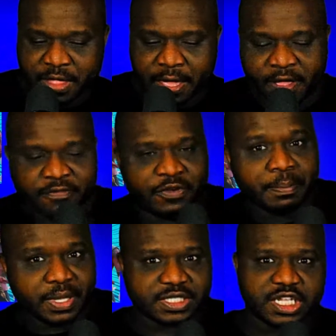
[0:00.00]
If I'm
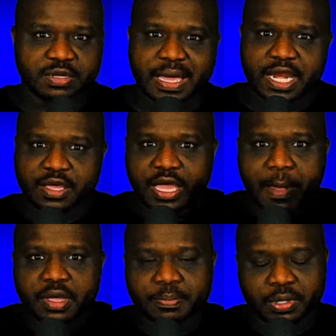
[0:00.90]
missing anybody,
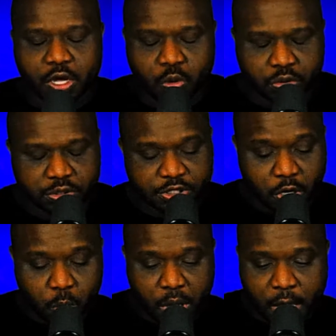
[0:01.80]
comment below.
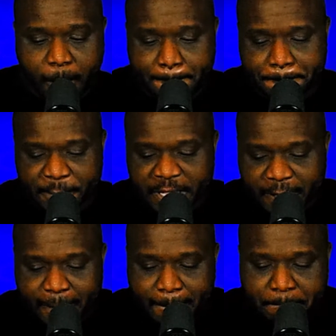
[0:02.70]
So,
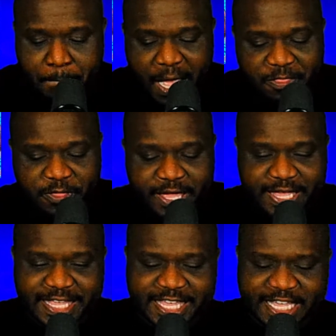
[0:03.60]
my
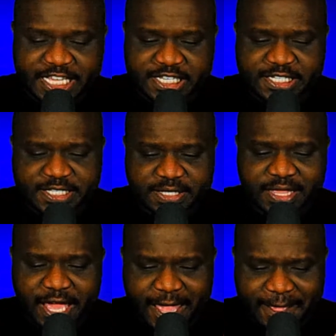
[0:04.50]
thing is
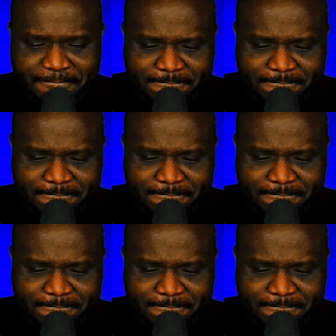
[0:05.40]
that